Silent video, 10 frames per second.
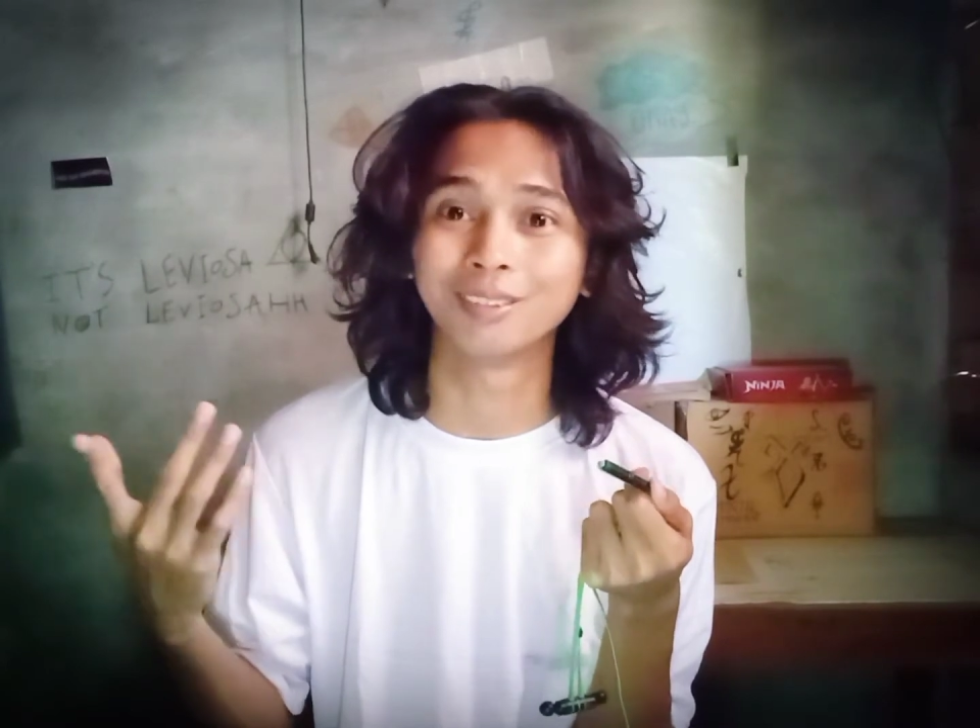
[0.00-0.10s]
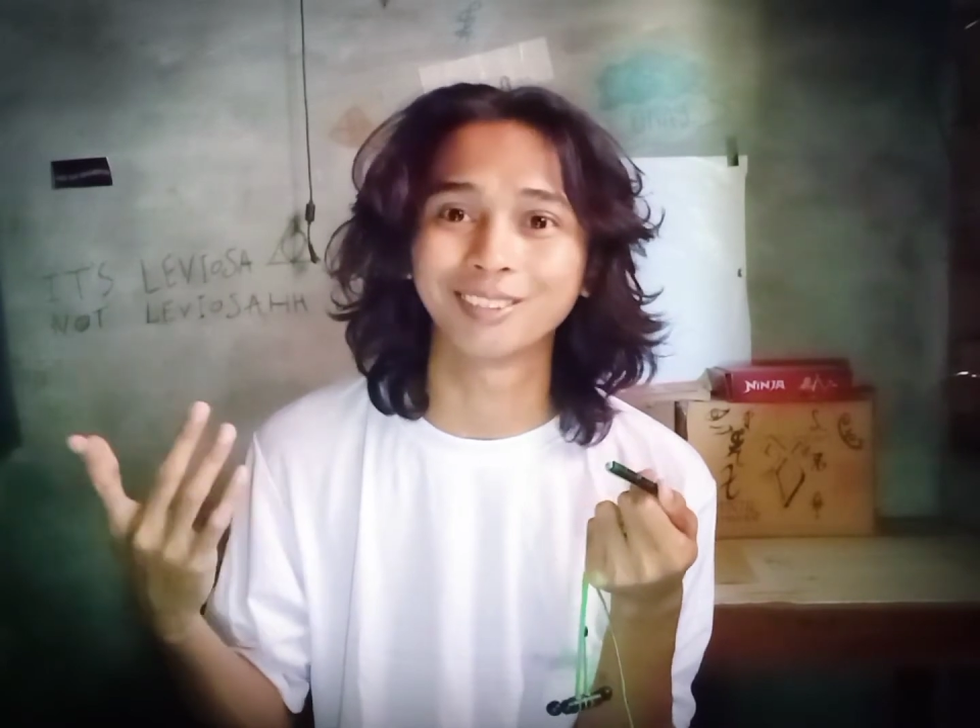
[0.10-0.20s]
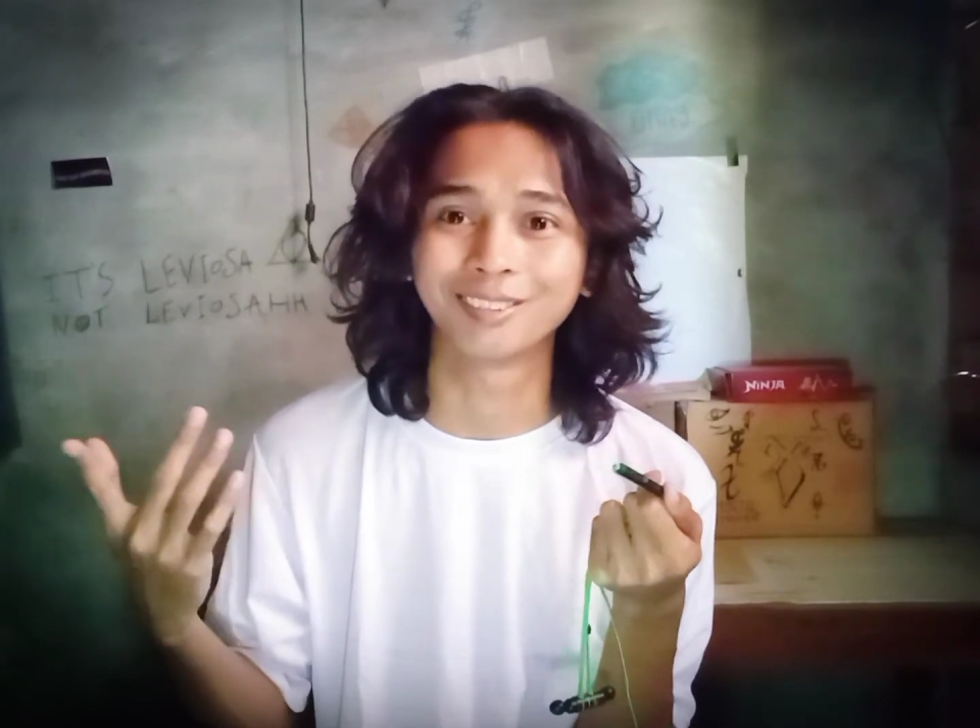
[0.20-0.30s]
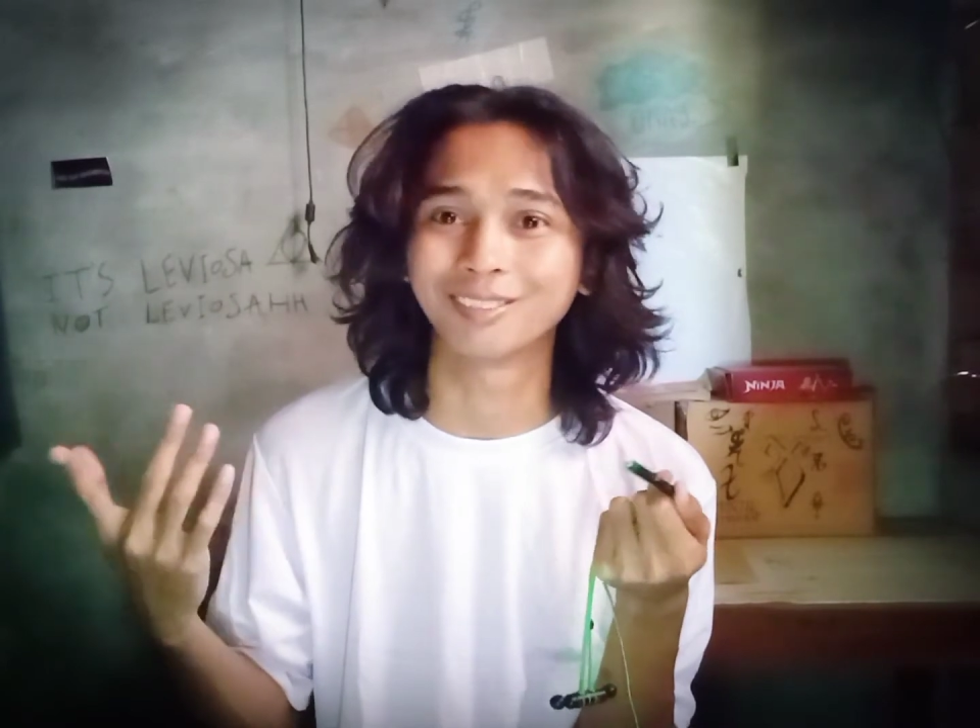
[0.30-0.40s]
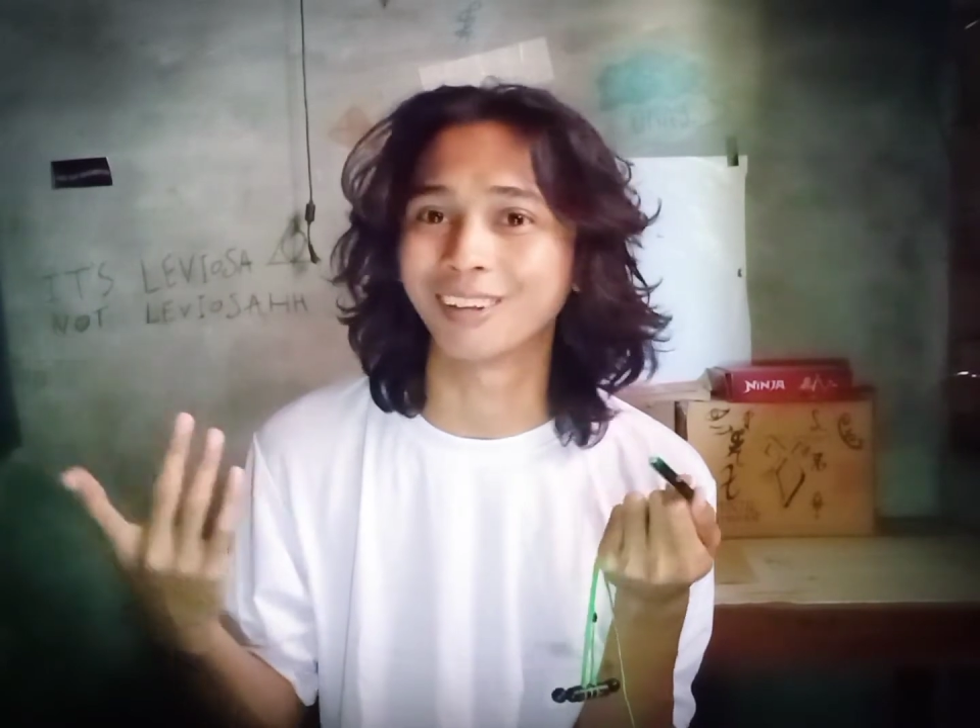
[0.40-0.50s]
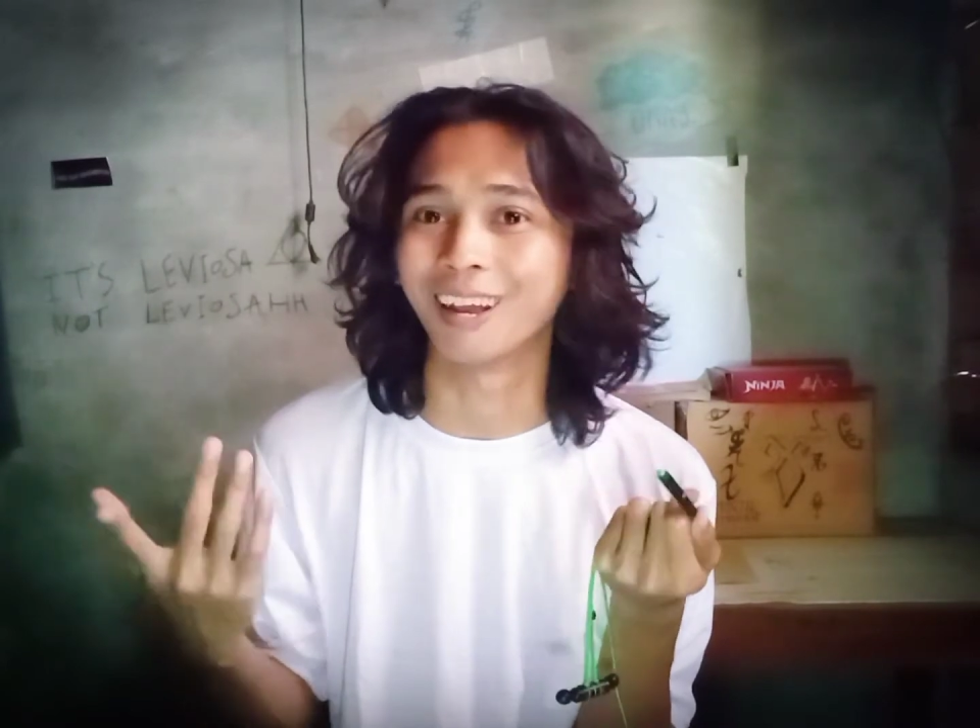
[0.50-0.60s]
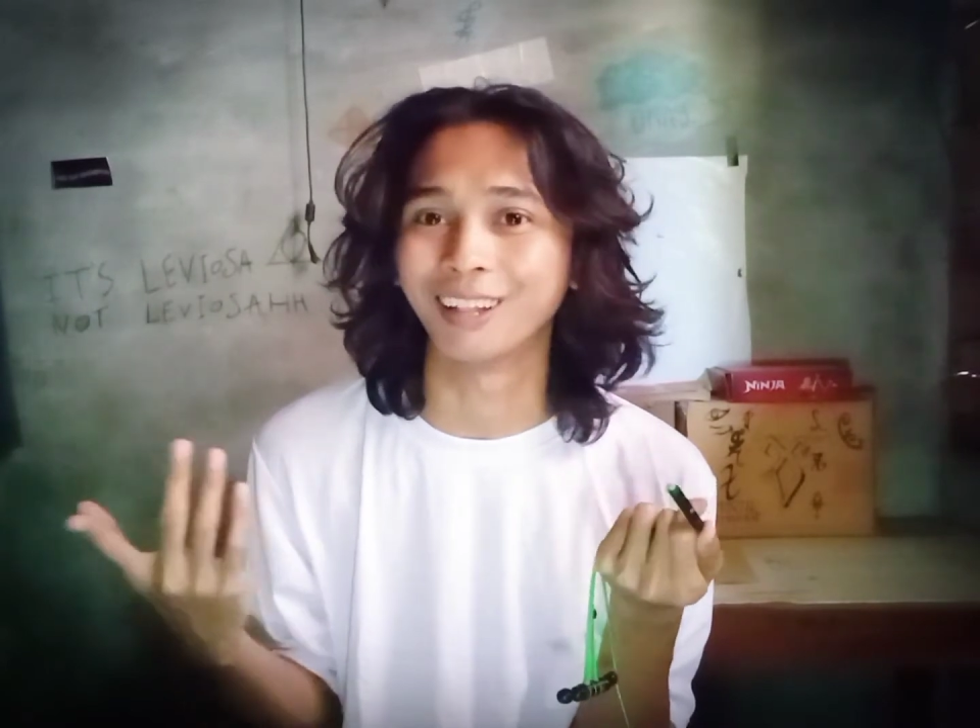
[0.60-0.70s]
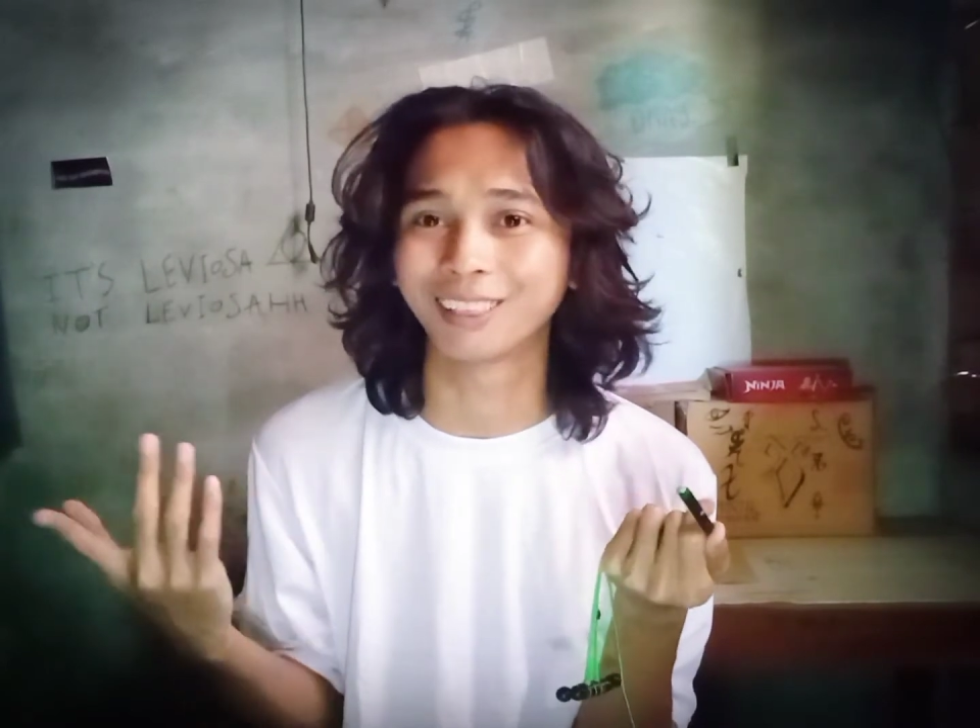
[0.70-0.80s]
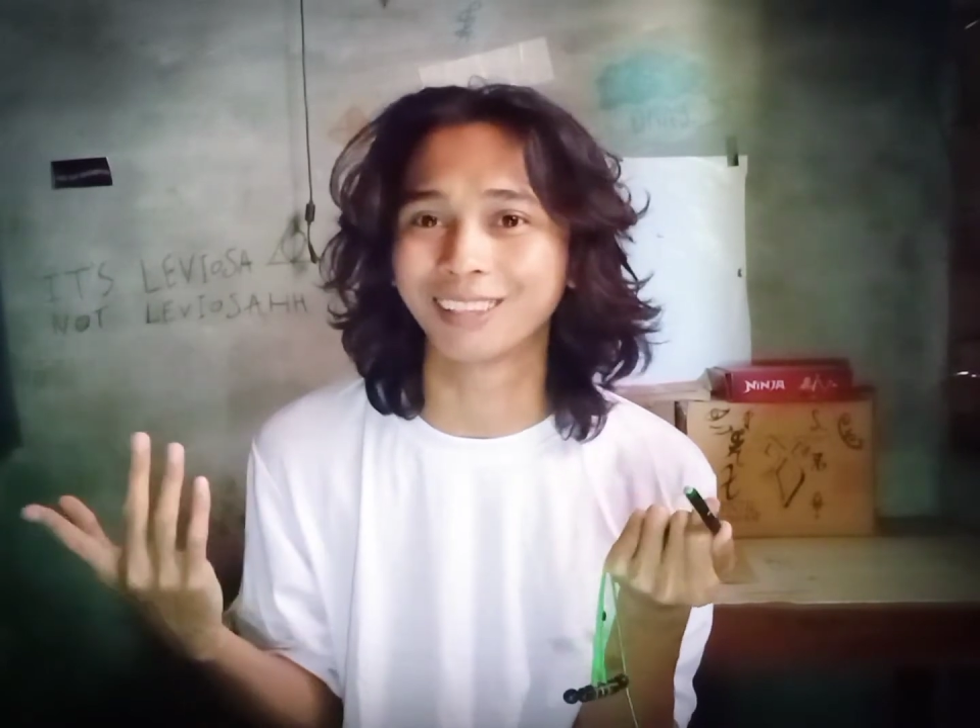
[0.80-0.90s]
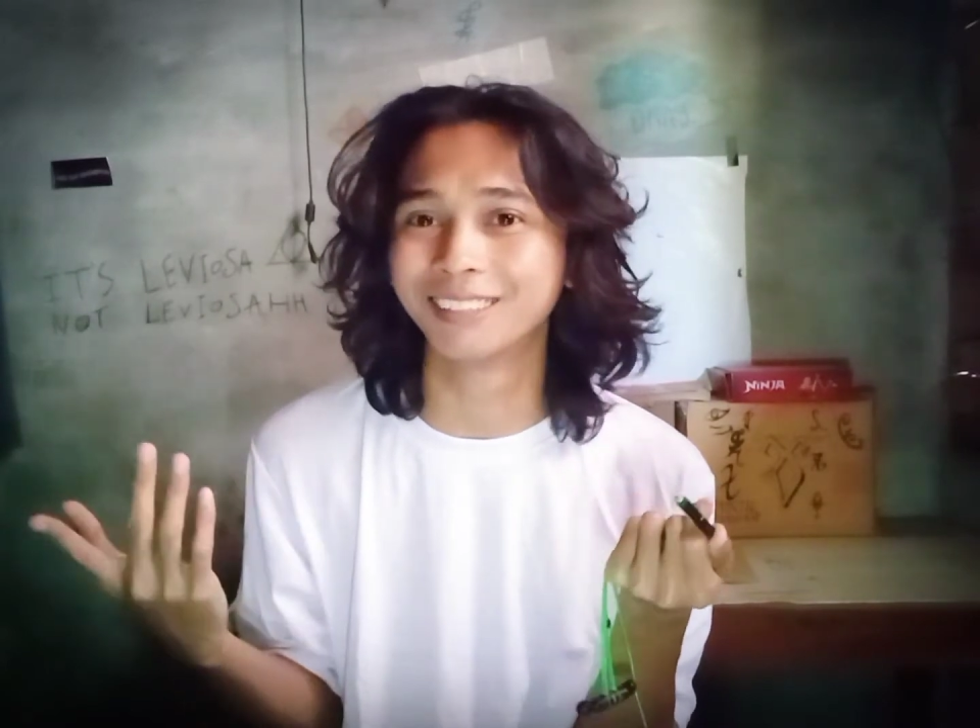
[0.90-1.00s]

was a child.